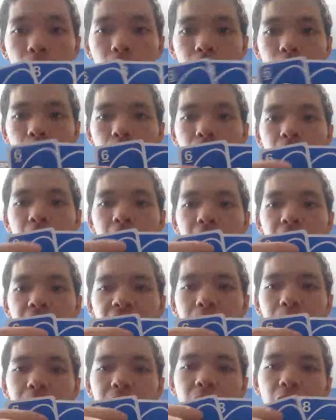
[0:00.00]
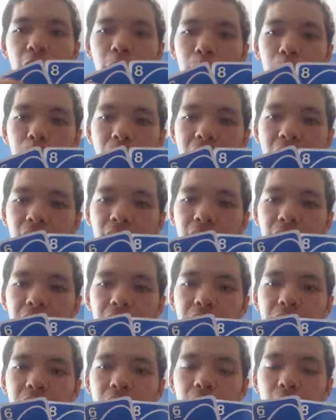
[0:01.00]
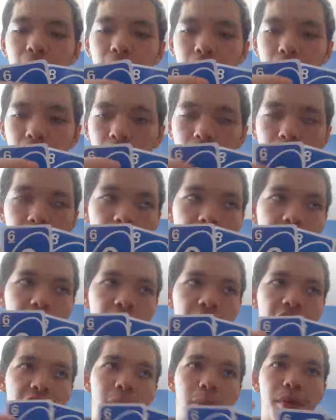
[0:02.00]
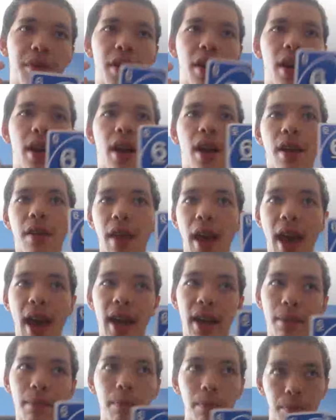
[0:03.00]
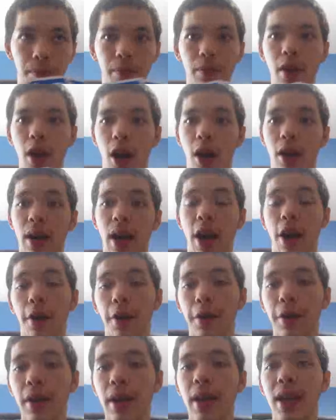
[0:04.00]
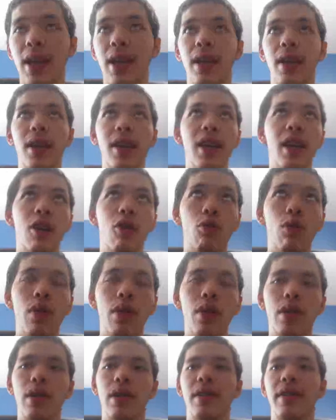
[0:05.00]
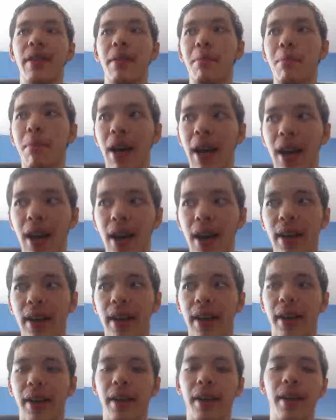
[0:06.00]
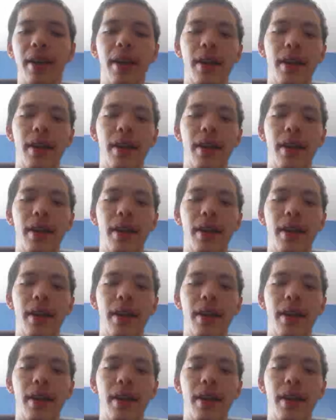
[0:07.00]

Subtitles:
are the relationships that are balanced. Those are the relationships that are healthy, equal, symbiotic,